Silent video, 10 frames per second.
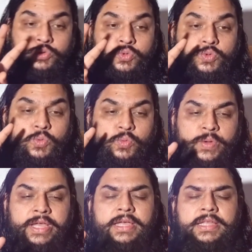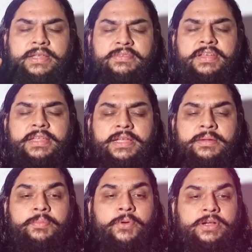two very, very
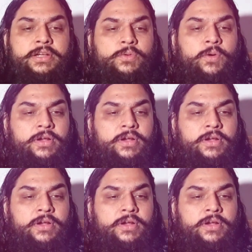important